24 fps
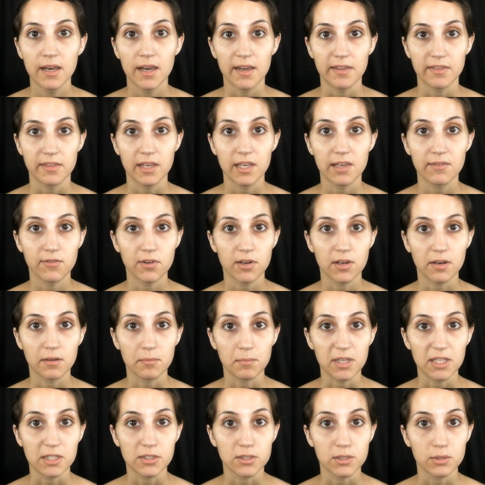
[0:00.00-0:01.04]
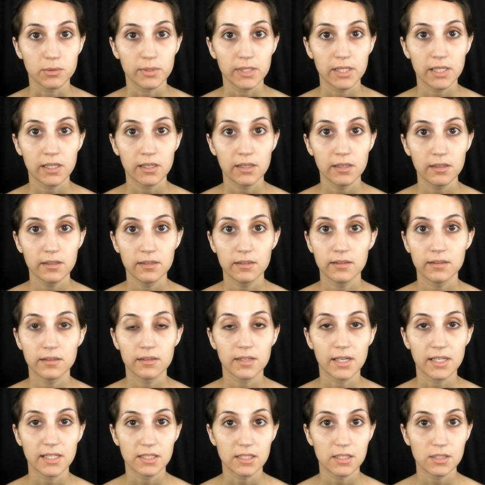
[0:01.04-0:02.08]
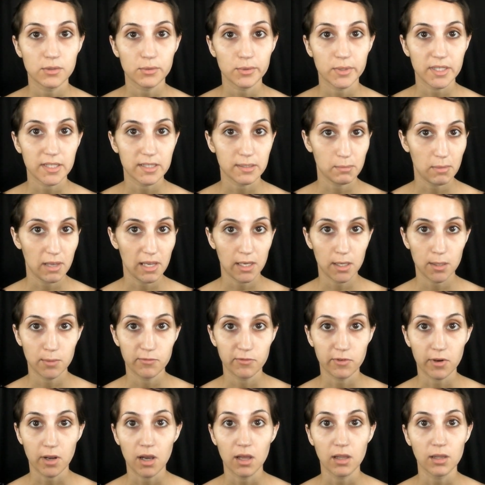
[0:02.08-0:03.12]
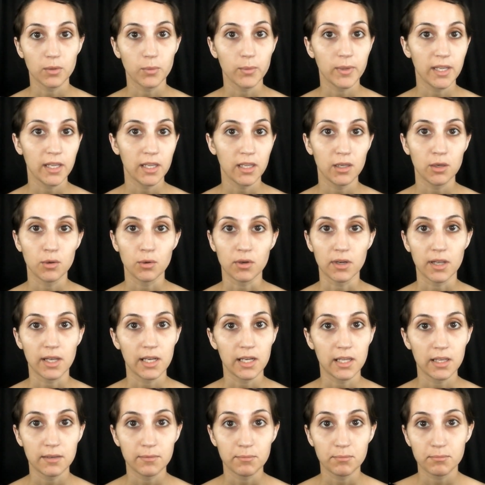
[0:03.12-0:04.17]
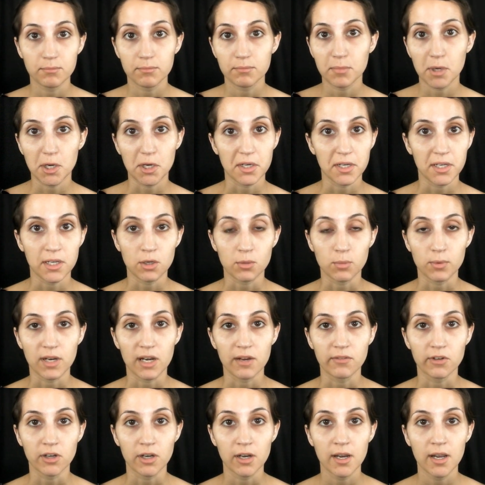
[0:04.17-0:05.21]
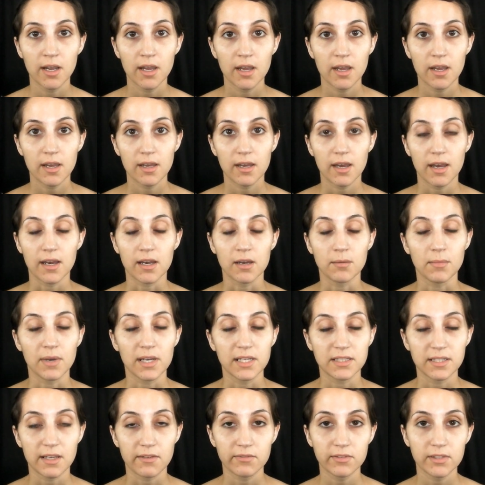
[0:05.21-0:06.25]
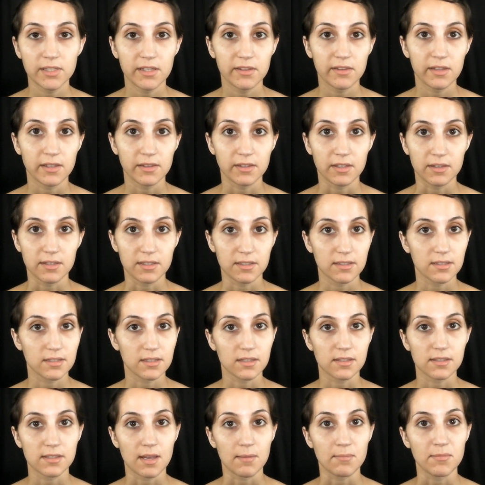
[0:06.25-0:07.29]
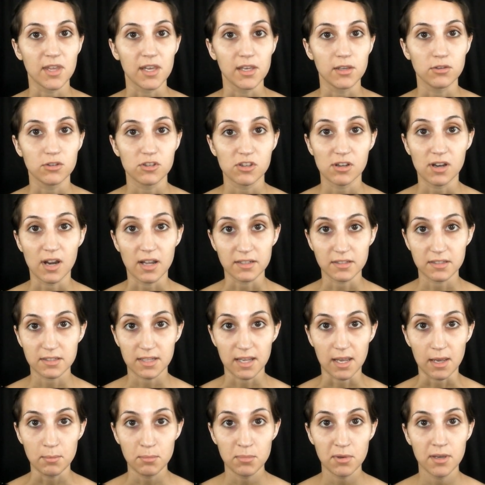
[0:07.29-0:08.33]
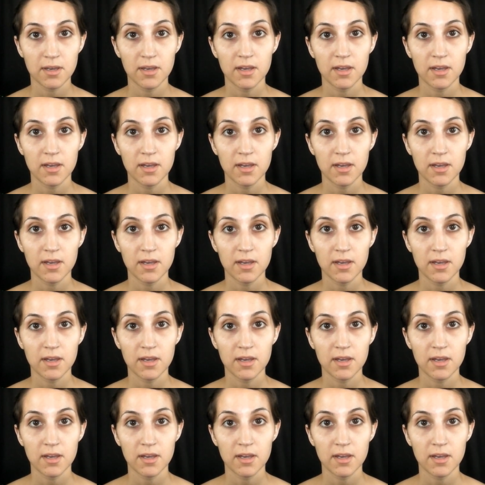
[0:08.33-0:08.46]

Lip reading: I think if you're going to be doing 1920s makeup for Halloween or any party or whatever, I definitely think that this is a step that you should not skip.